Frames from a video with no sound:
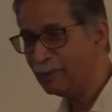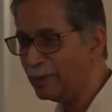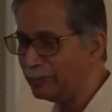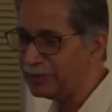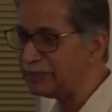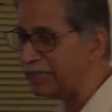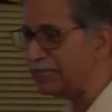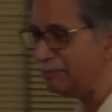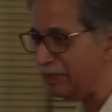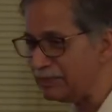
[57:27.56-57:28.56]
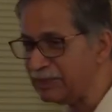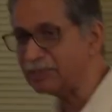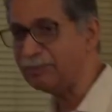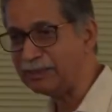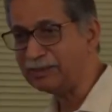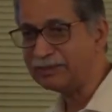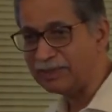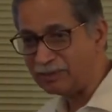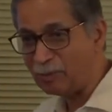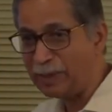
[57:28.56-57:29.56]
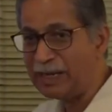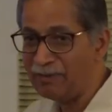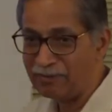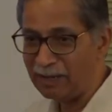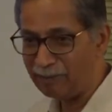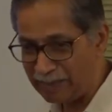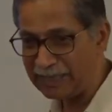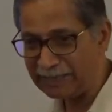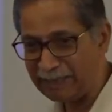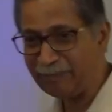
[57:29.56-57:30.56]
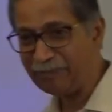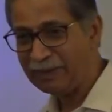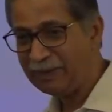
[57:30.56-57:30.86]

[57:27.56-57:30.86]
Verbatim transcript: When we study matrix methods, there's a way of numbering them.